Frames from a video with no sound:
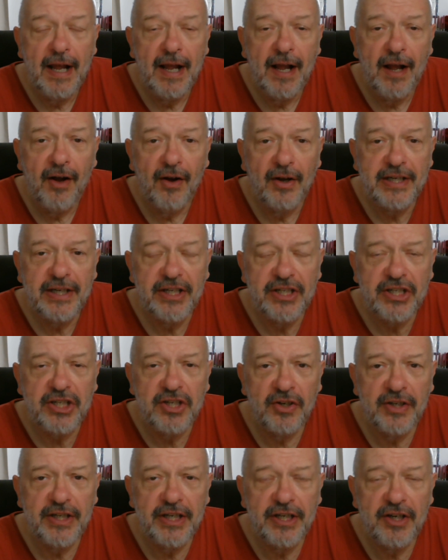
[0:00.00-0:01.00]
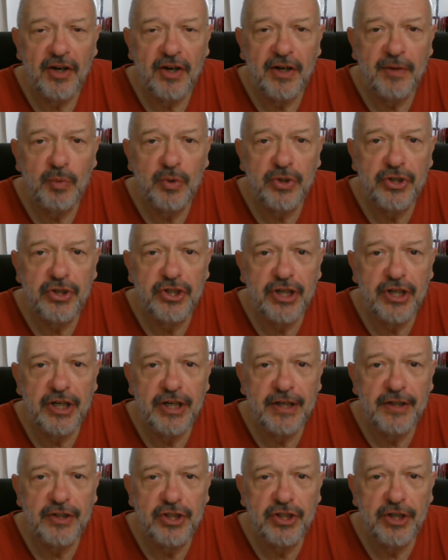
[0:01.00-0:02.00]
I decided I would
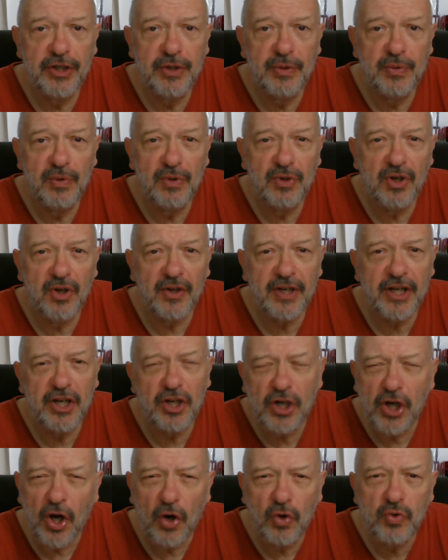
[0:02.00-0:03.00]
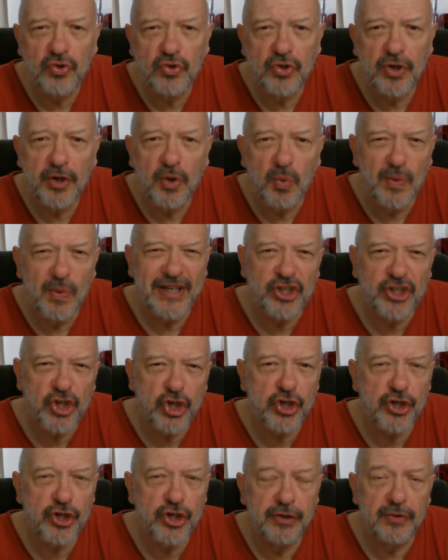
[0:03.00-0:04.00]
do like a cauldron, a witch
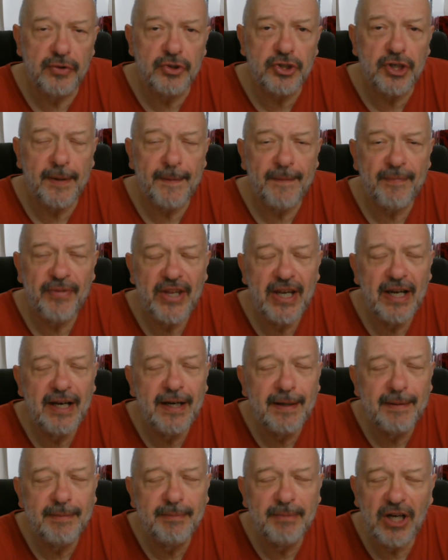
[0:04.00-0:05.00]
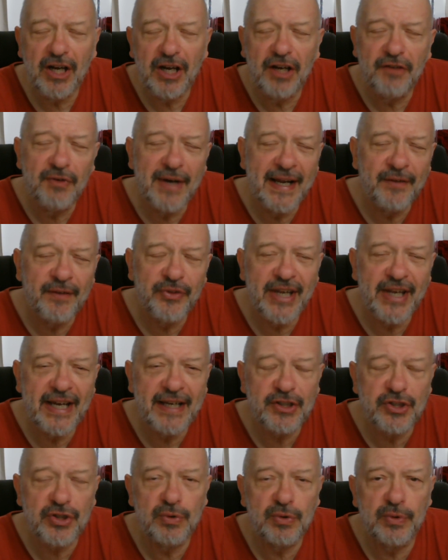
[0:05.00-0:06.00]
shoot, around
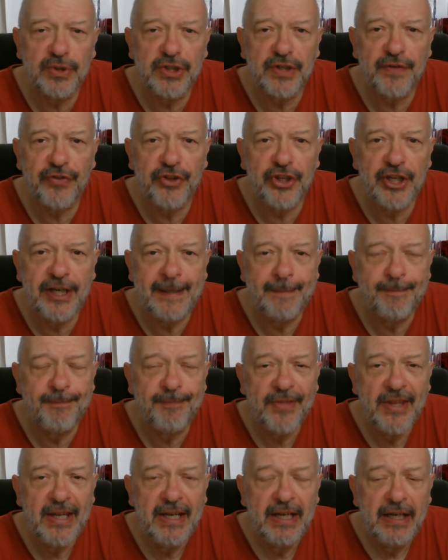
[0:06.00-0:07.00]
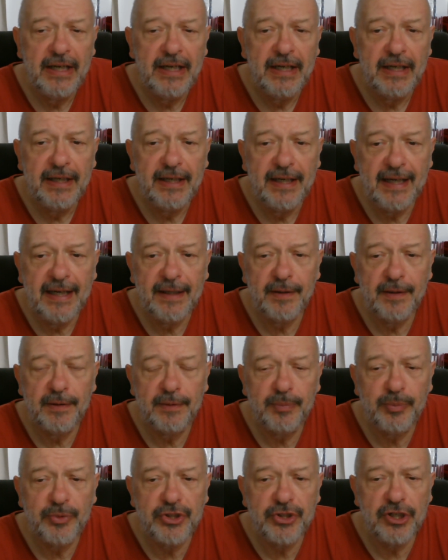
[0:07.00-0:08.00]
that sort of theme.
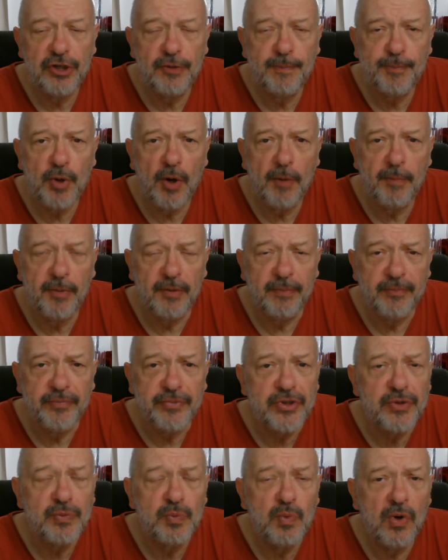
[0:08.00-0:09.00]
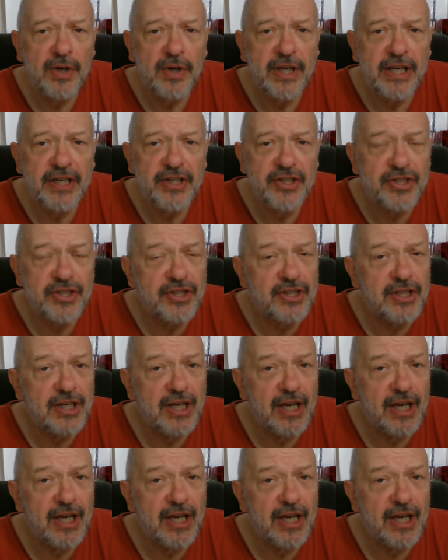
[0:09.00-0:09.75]
Now, two problems. One is